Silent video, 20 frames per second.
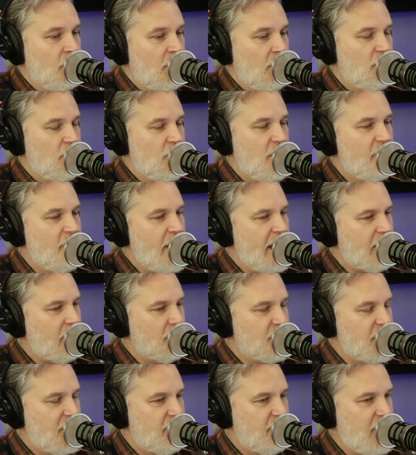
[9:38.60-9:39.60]
Do you have
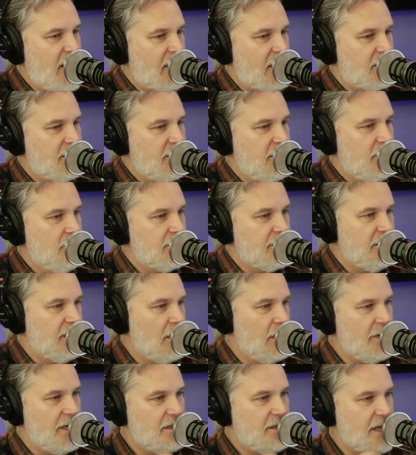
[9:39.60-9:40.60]
Michael J. Fox in your
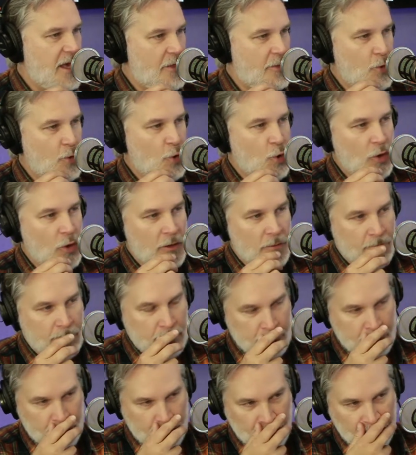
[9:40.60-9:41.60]
celebrity death pool?
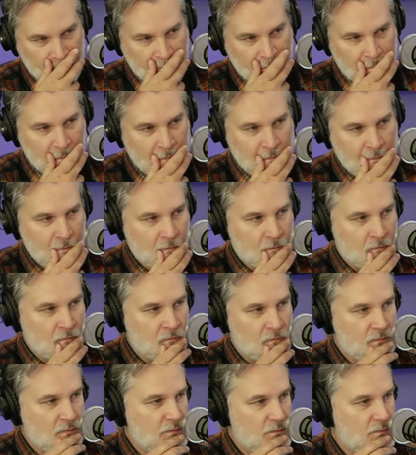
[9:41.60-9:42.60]
Not
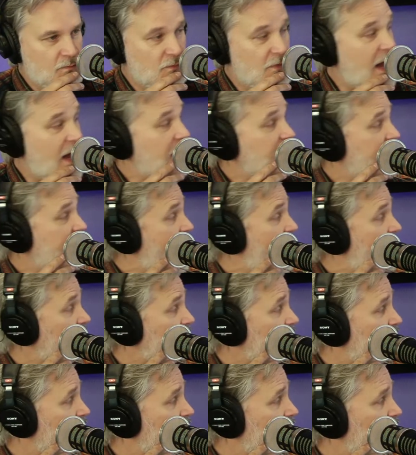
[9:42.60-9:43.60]
yet. Not
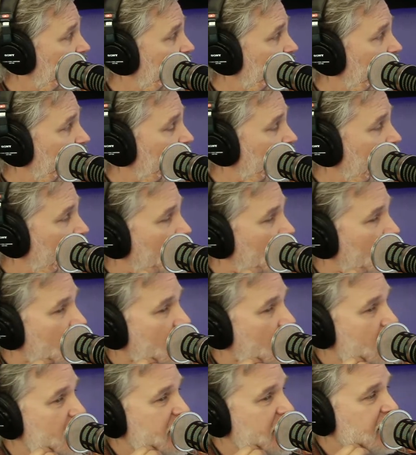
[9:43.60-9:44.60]
yet.
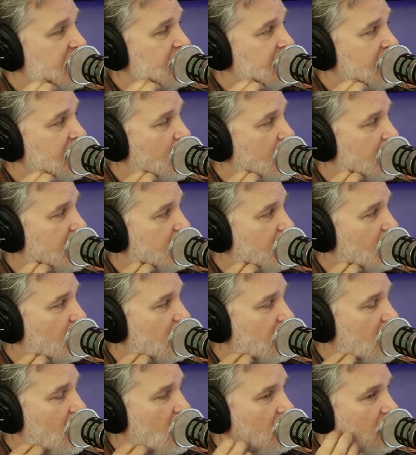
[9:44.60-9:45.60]
I mean, he's lived with it for
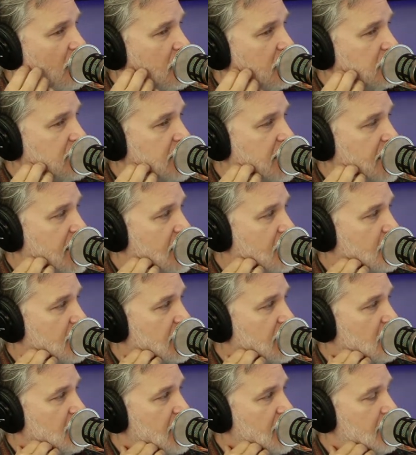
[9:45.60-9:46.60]
a long, long mm-hmm. time,
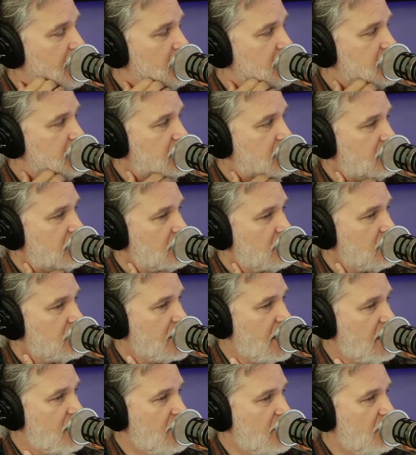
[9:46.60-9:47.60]
but I mean, there's there's
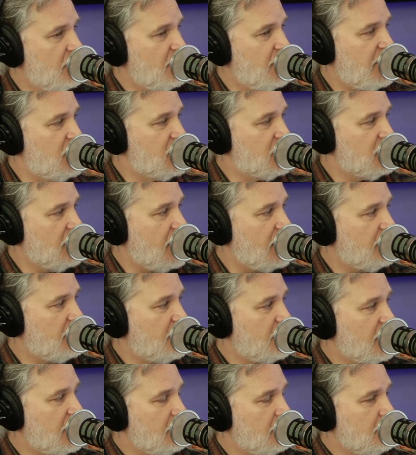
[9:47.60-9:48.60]
got to be a finish line
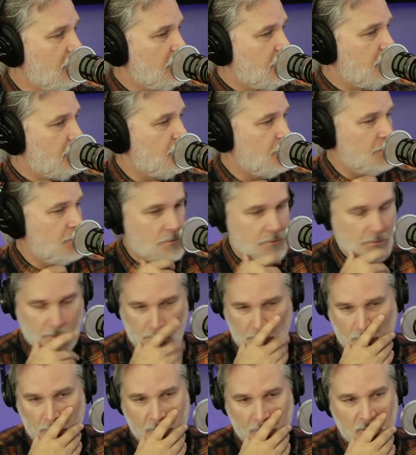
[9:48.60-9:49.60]
for him.
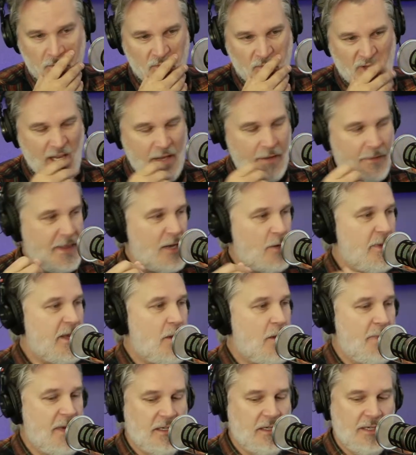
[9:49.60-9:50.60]
That'll be
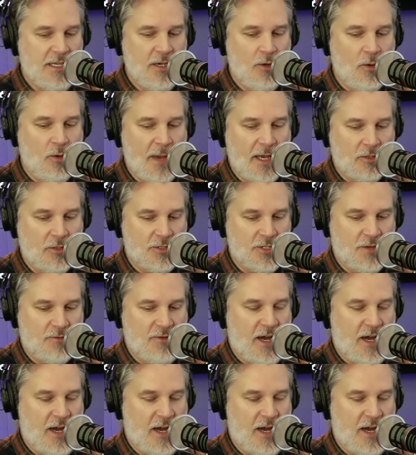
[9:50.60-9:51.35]
a big deal when Michael J.